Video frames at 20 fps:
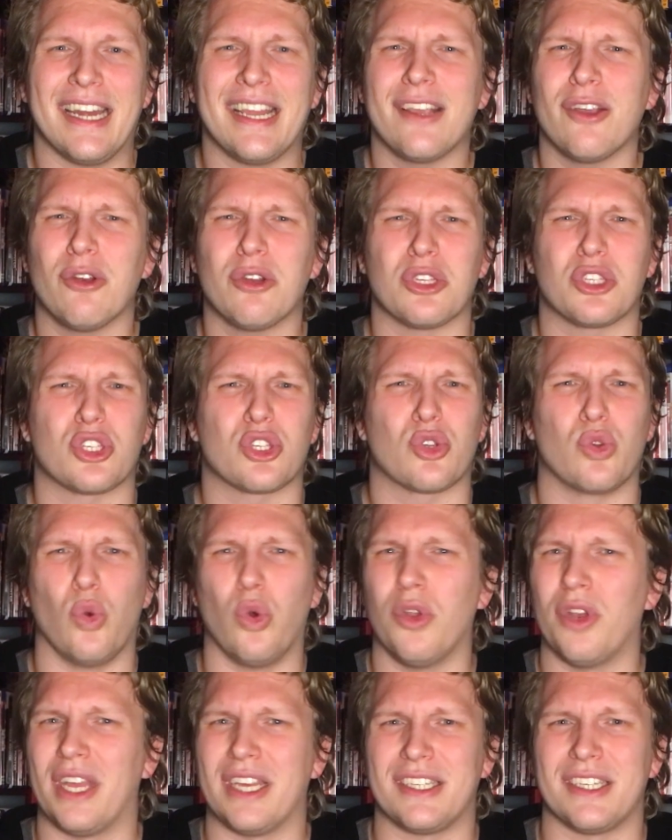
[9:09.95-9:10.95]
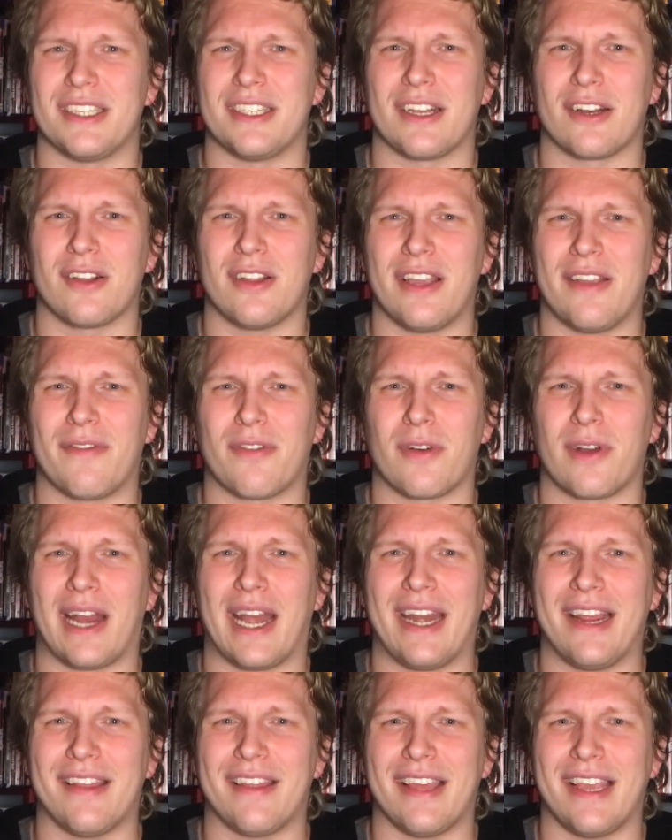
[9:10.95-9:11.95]
didn't go to school necessarily for
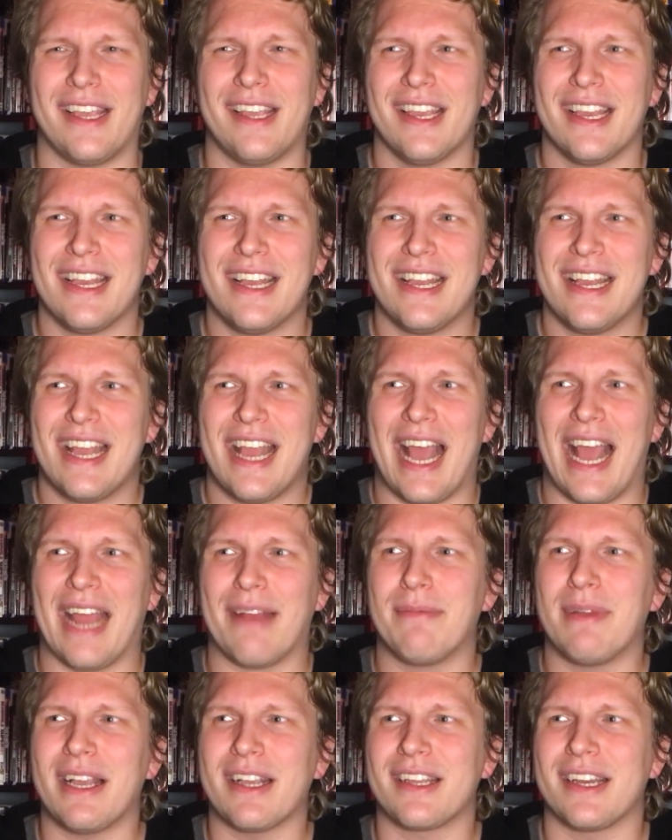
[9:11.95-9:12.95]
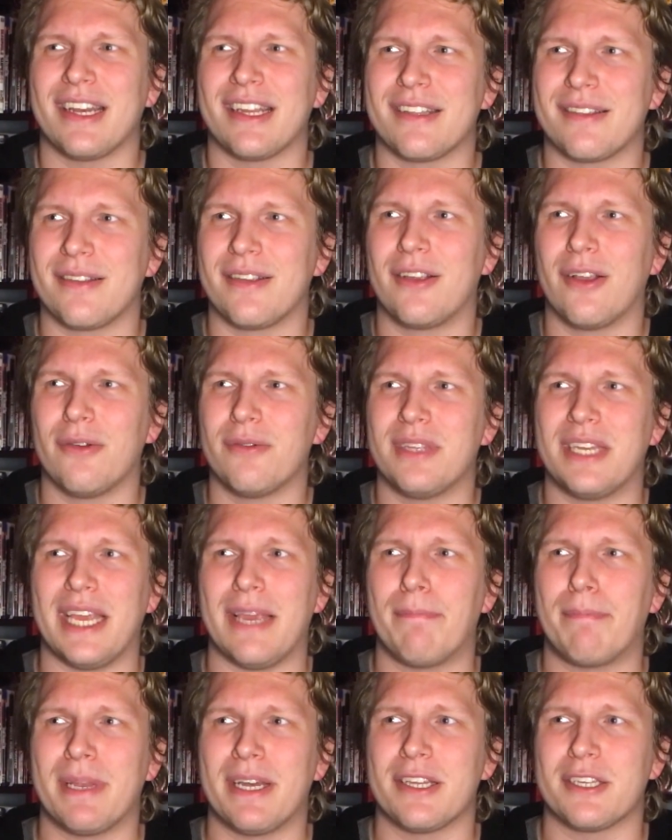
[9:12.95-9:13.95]
anything. I'm not gonna go
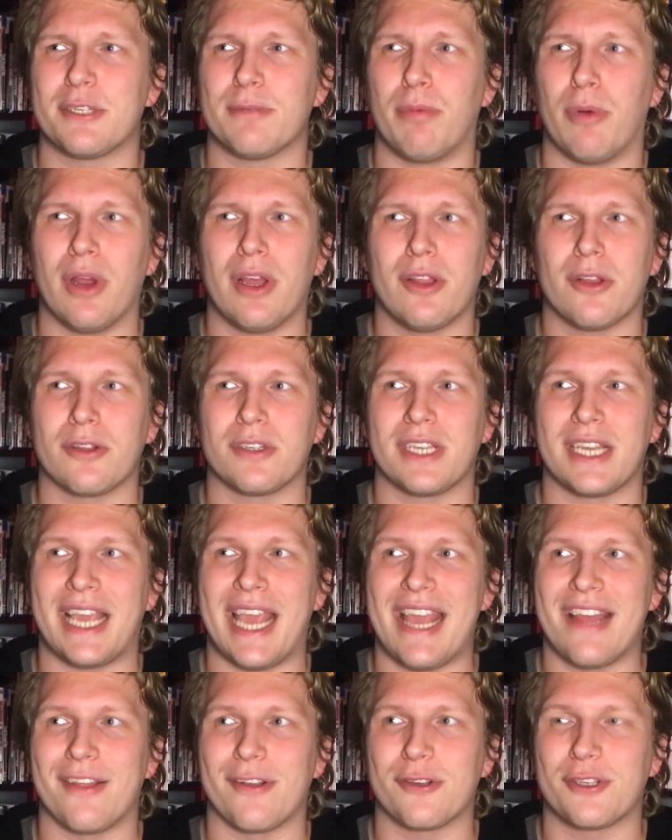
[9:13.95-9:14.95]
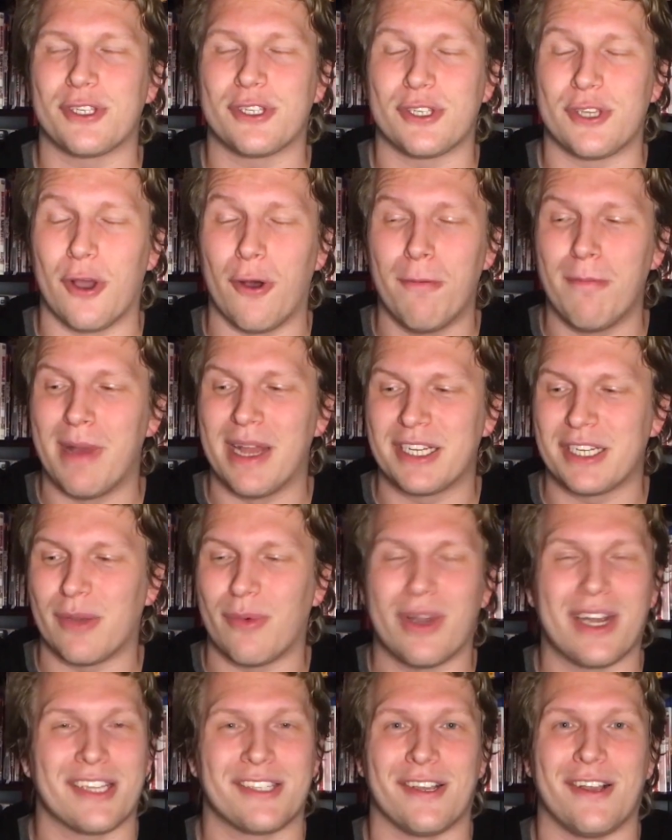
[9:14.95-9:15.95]
deep into spoilers. Again, there's so much I
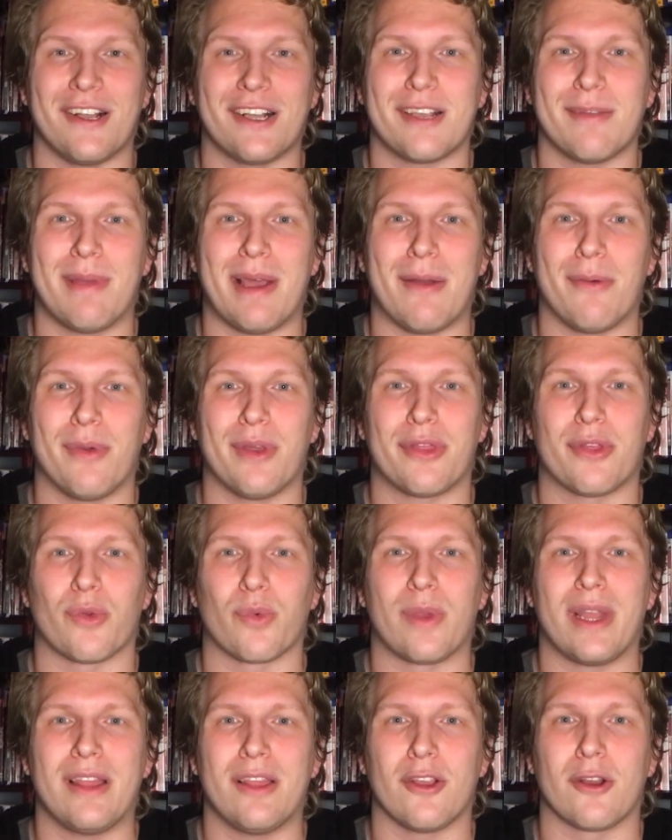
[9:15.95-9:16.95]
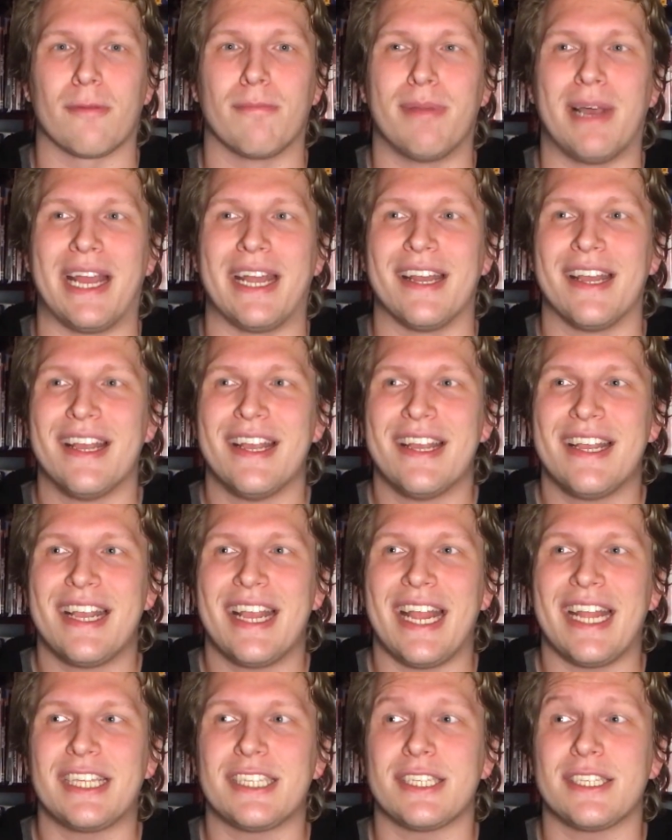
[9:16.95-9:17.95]
want to talk about with the Riddler, but
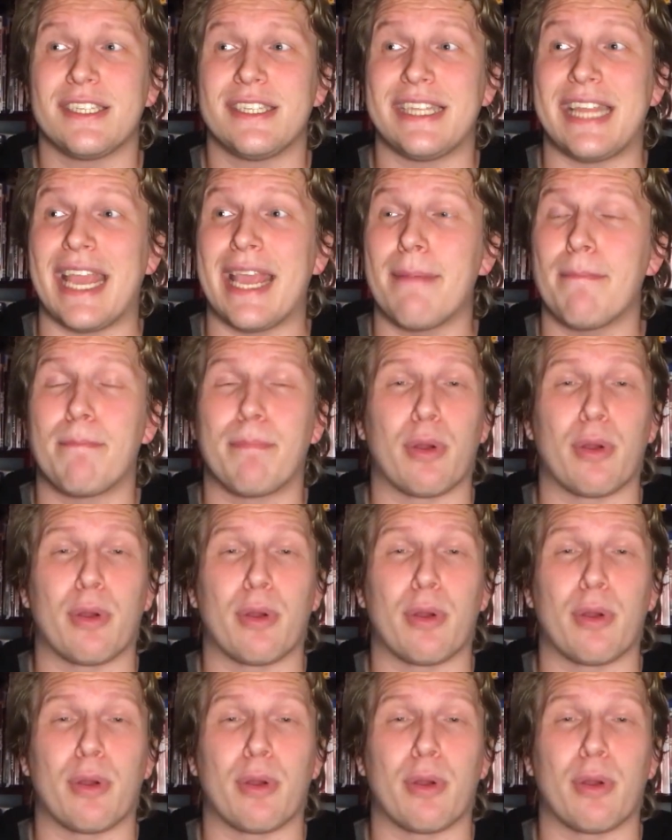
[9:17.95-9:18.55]
it's damn